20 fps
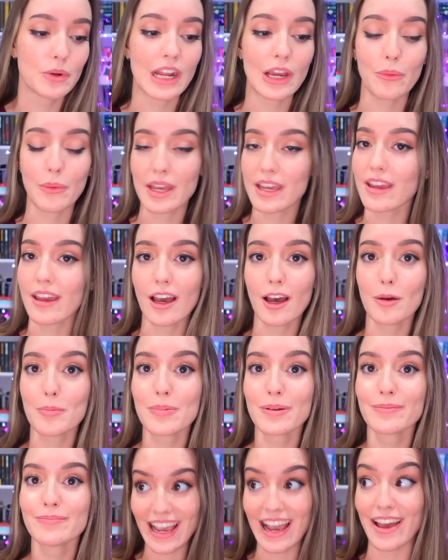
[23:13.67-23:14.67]
when I wake
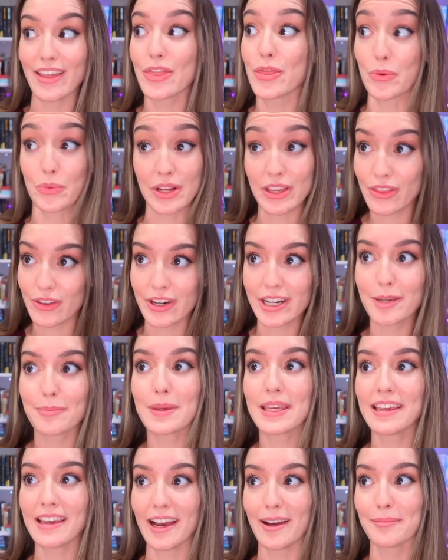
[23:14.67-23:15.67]
up at 3:30
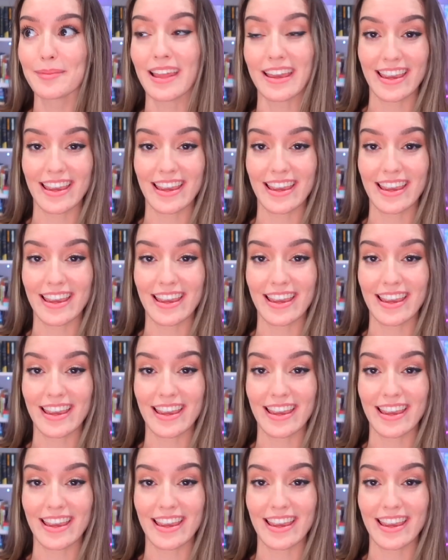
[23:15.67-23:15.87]
p.m.